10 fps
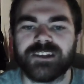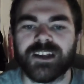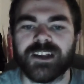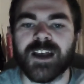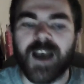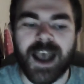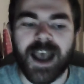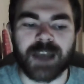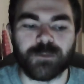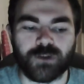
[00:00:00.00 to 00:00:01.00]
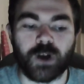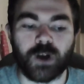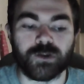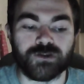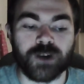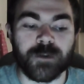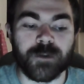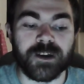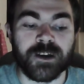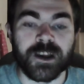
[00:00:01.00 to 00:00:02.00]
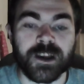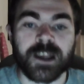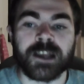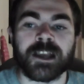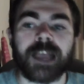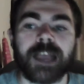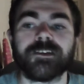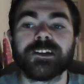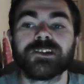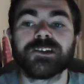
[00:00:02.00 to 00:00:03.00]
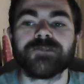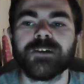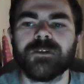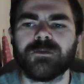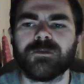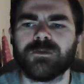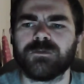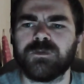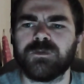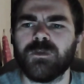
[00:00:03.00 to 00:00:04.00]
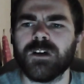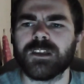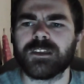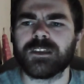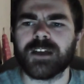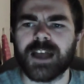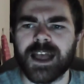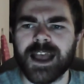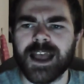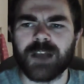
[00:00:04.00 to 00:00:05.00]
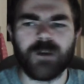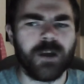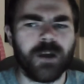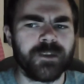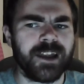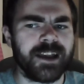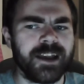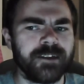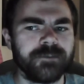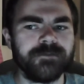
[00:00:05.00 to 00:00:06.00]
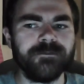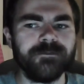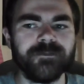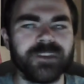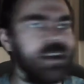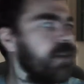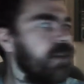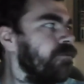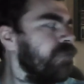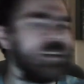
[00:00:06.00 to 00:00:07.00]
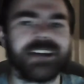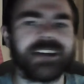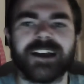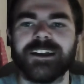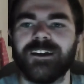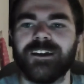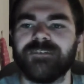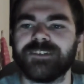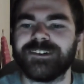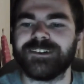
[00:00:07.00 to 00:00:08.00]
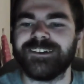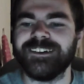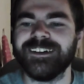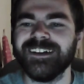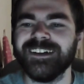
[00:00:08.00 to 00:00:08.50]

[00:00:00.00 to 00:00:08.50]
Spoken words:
Reigns, and Braun Strowman. If you disagree with... What the heck went on with the light? It got really dark in here all of a sudden.